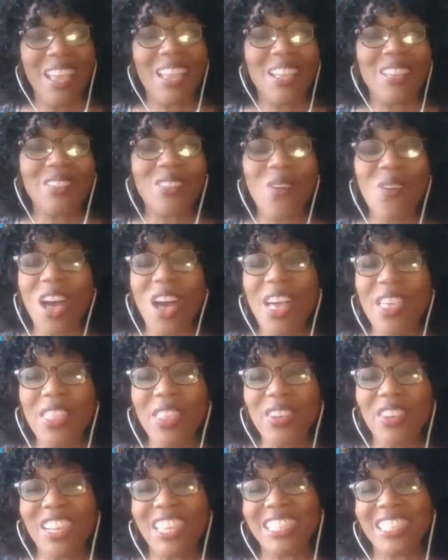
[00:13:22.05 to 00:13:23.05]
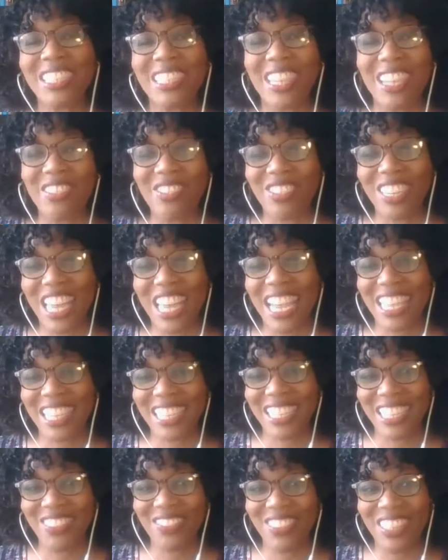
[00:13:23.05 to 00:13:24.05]
So other extension
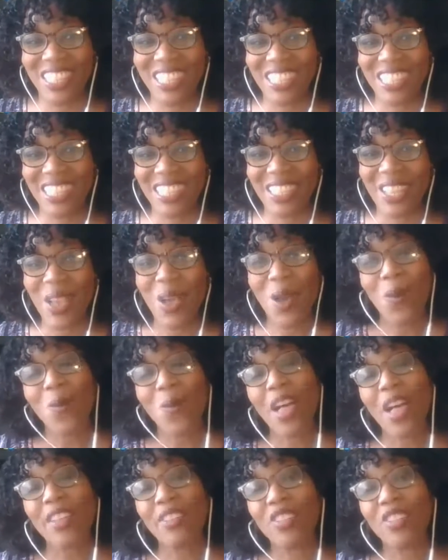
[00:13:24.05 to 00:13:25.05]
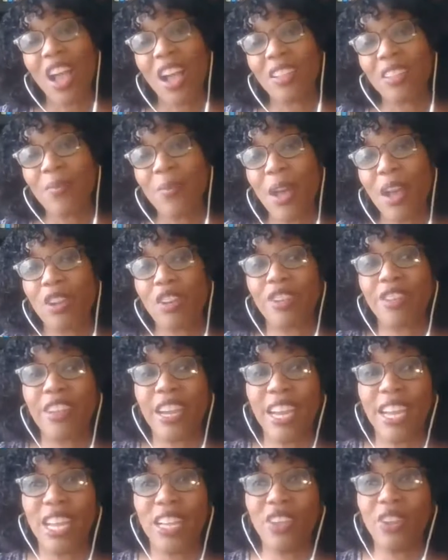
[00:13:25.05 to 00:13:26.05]
activities. Well, I talked about
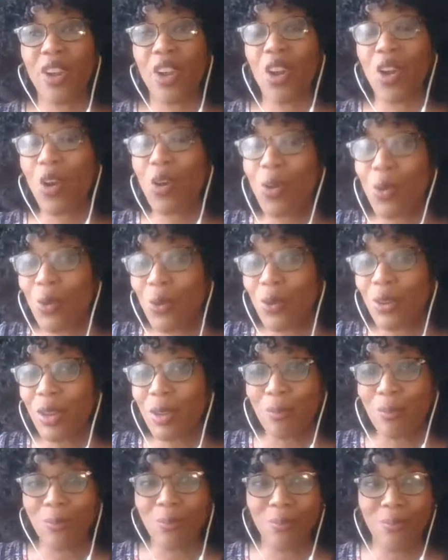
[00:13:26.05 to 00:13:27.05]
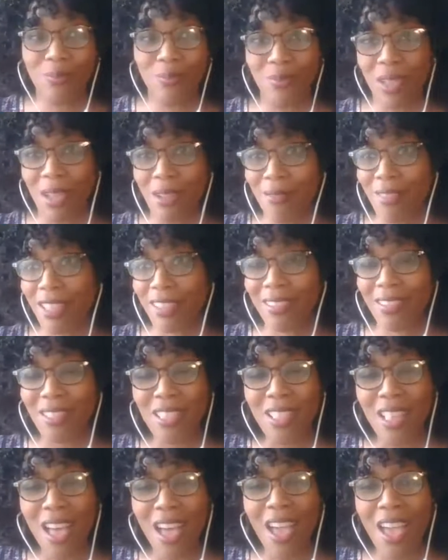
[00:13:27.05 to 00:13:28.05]
creating your own
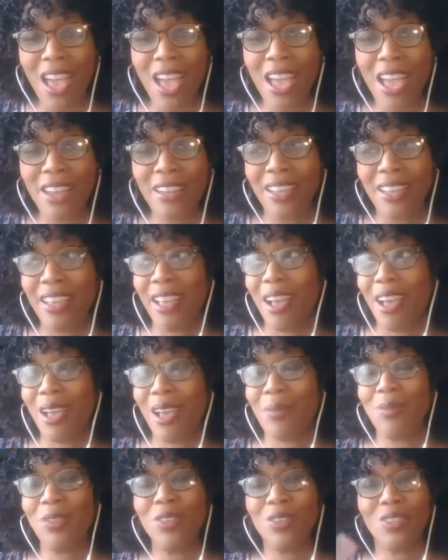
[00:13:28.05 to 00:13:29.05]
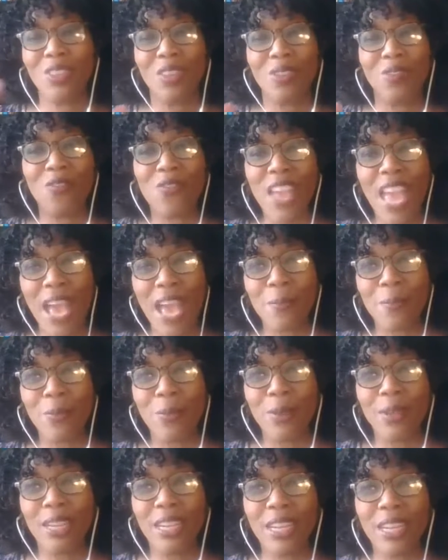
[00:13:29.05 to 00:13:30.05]
salon, using
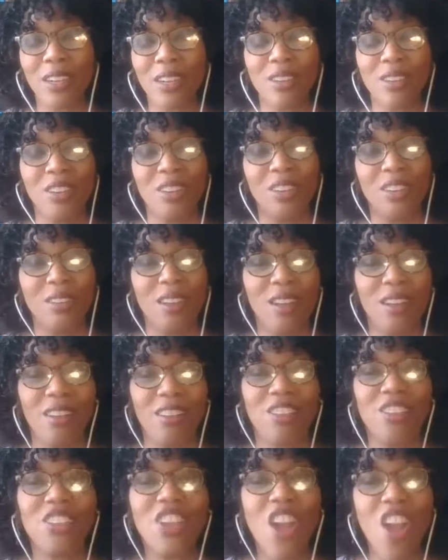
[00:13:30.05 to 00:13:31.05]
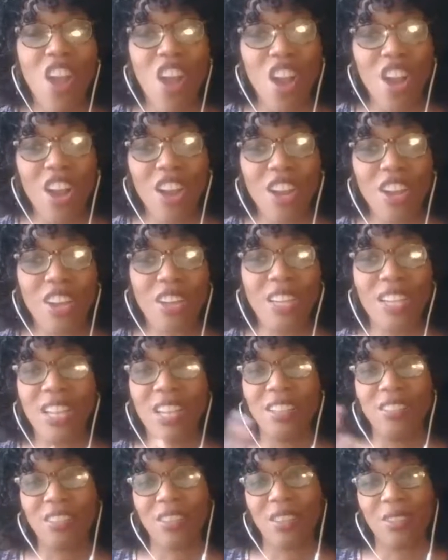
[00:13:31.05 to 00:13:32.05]
fabric or yarn
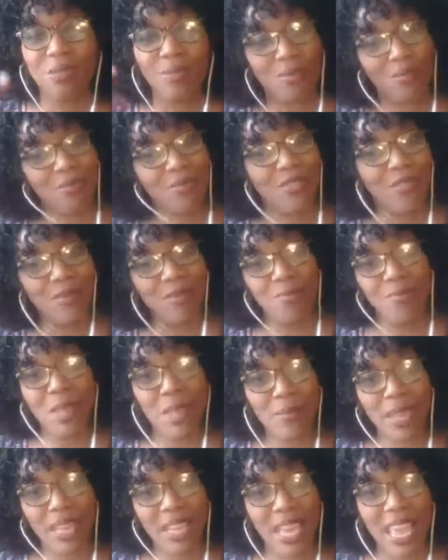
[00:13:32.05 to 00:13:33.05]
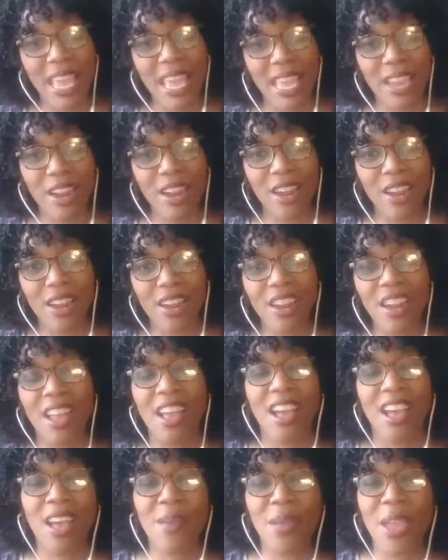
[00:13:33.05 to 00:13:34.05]
to mimic hair,
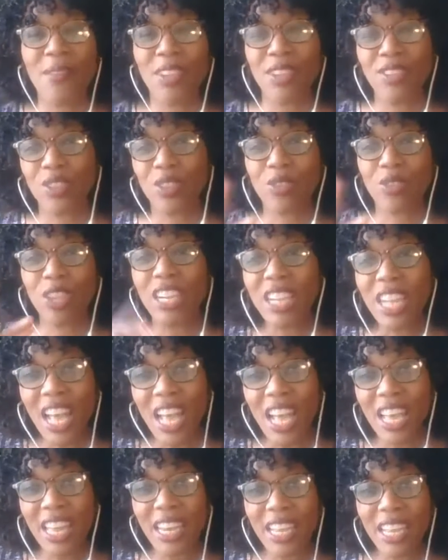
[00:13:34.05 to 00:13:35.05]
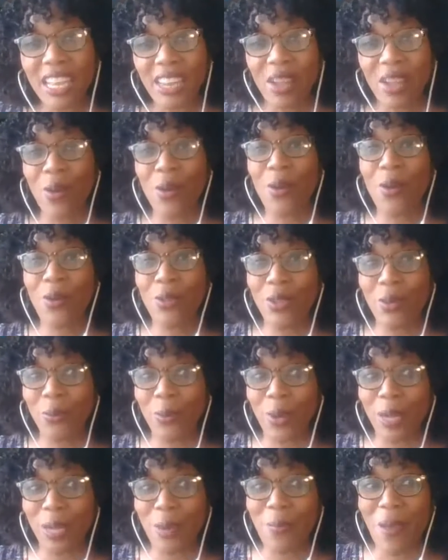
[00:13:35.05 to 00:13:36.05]
having children cut it. Oh, you're
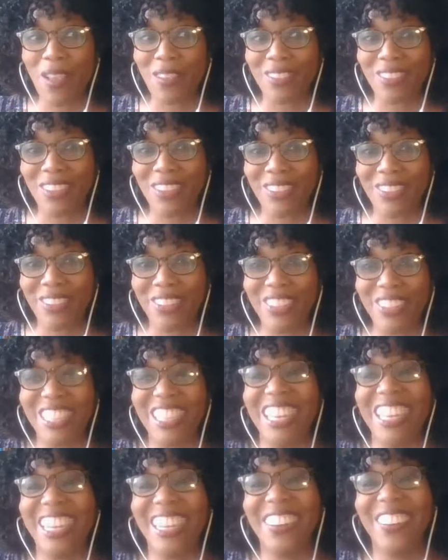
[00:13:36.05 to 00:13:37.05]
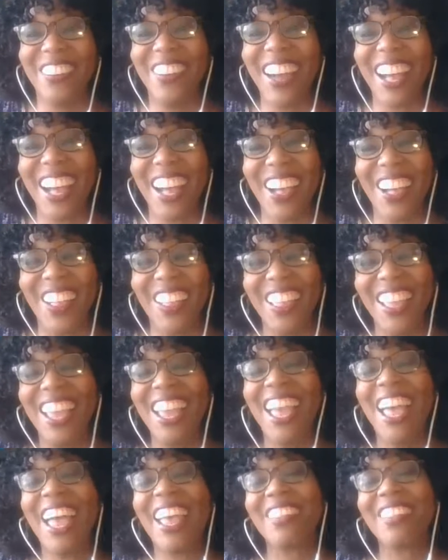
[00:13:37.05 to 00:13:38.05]
worried about scissors? Well,
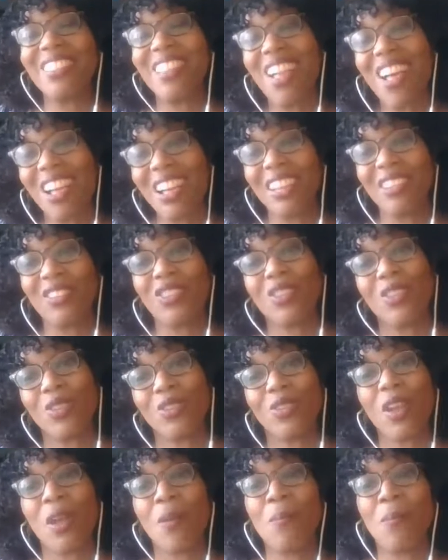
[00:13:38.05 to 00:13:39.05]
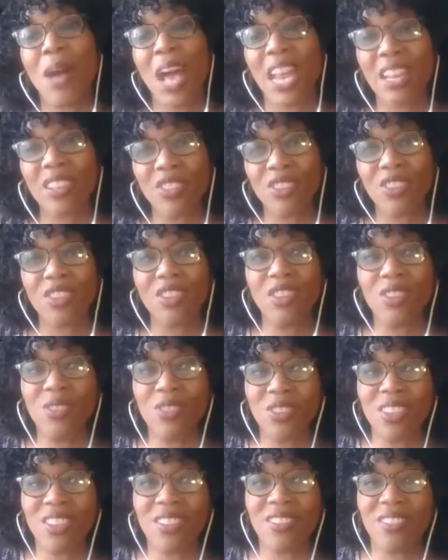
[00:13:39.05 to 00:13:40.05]
as long as children are monitored
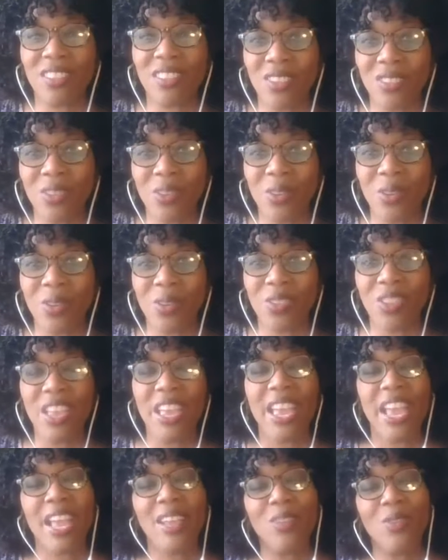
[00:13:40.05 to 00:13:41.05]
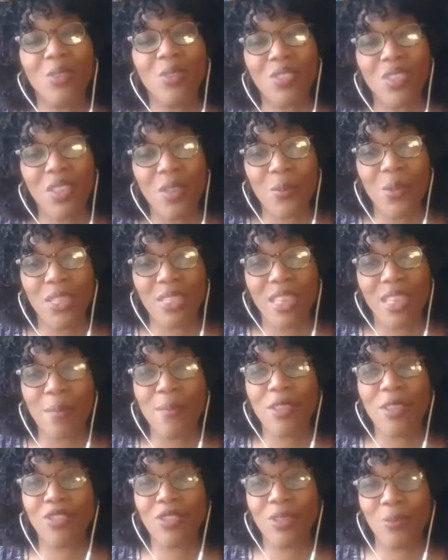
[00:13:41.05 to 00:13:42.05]
using scissors and you sit with them,
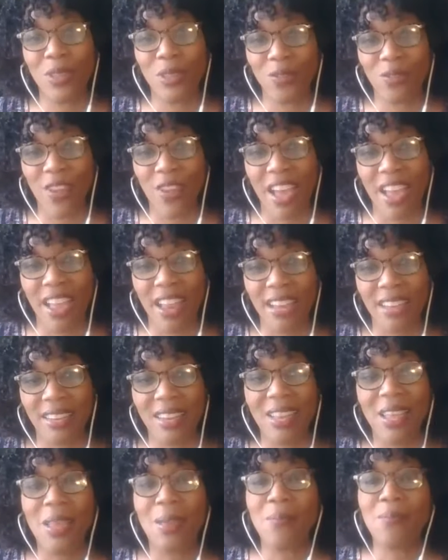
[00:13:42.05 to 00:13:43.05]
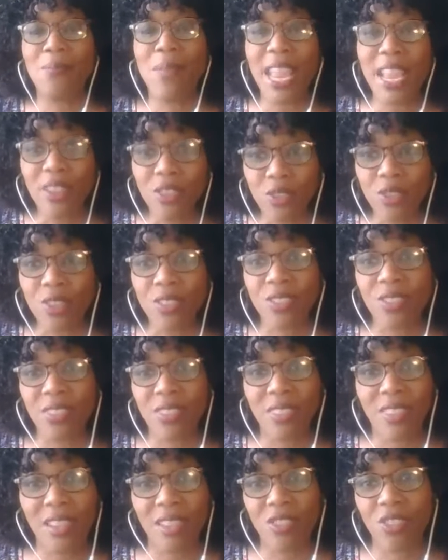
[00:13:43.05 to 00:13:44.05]
it should be fine. Make sure
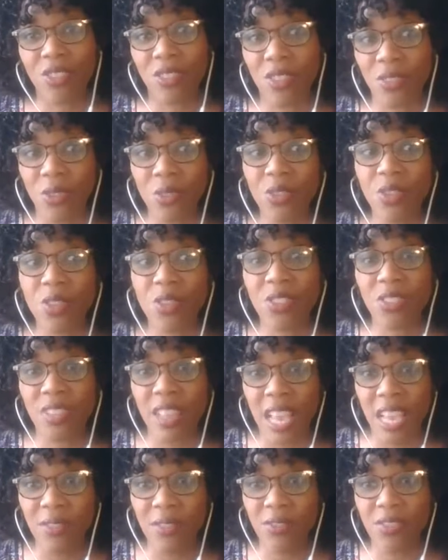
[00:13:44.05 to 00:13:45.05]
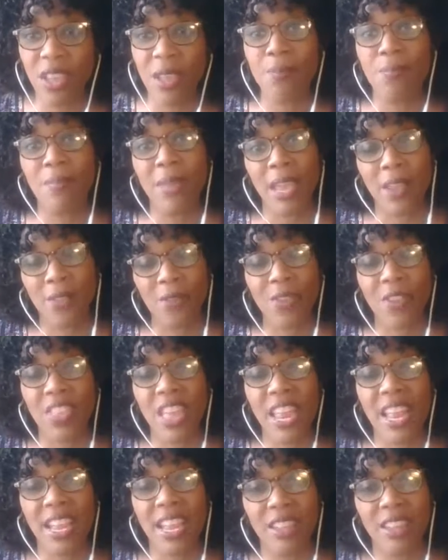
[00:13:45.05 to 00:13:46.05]
that scissors are safe and meant for
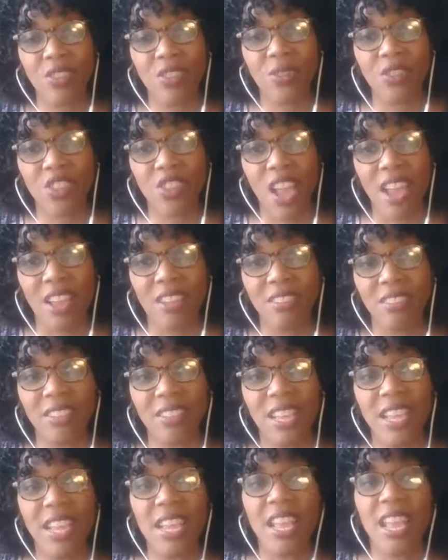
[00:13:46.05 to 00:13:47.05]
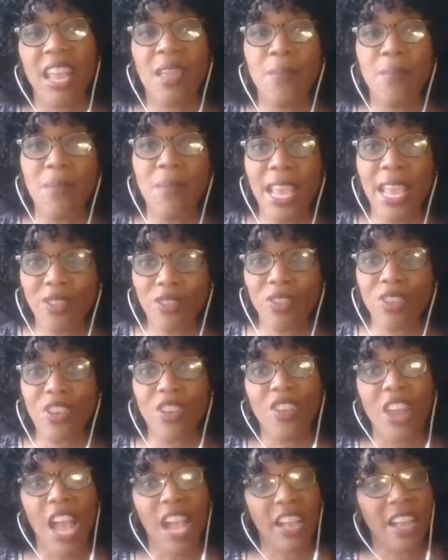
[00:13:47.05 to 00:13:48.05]
that age of child. And make sure they're
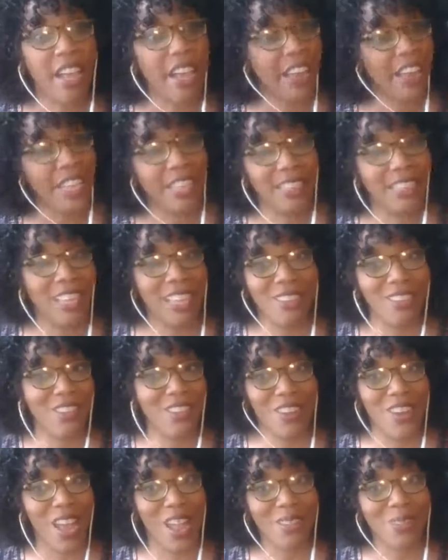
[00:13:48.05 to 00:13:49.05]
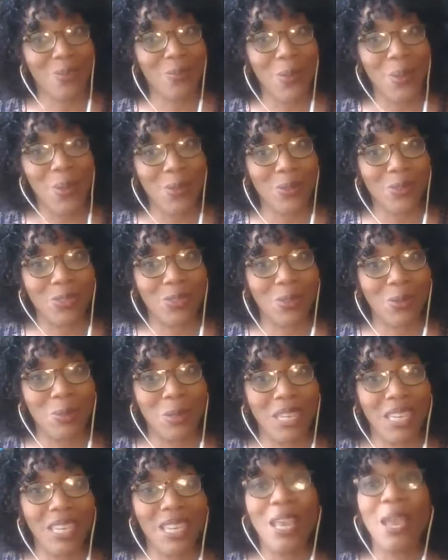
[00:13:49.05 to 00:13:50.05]
not cutting things they're not supposed to
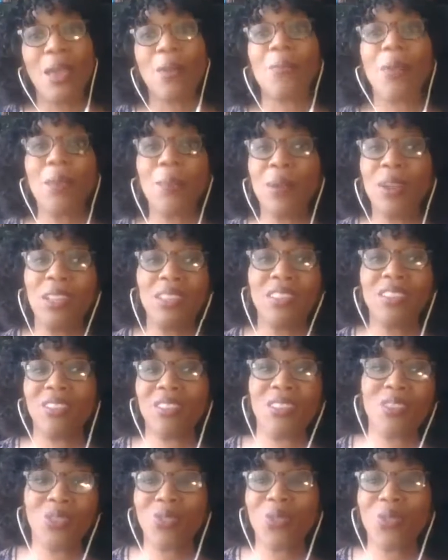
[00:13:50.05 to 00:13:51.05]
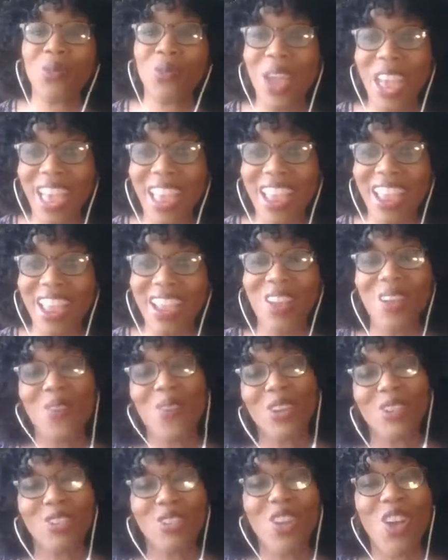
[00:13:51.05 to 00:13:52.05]
be by putting the scissors away
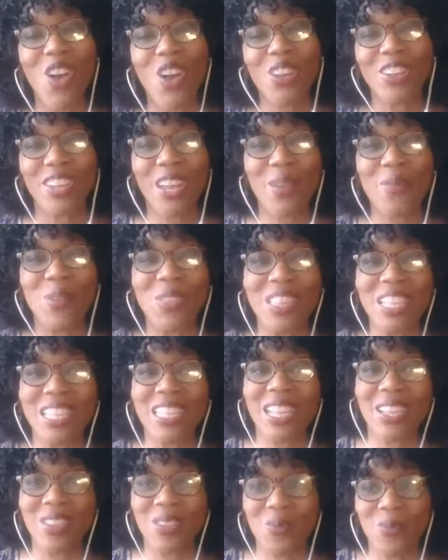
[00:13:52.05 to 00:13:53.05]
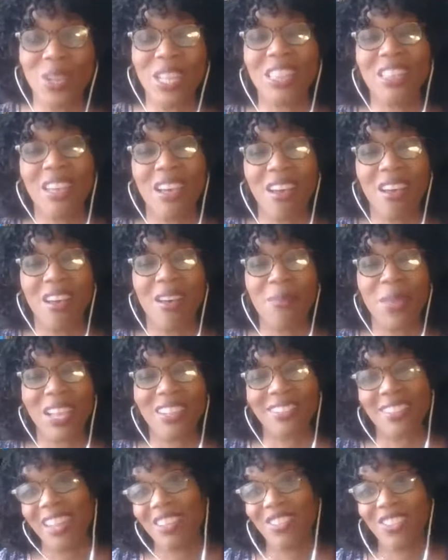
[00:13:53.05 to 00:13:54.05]
once you're all done with the
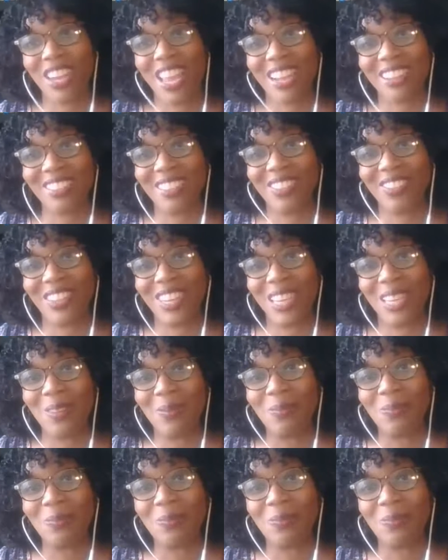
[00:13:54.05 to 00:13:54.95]
extension activity.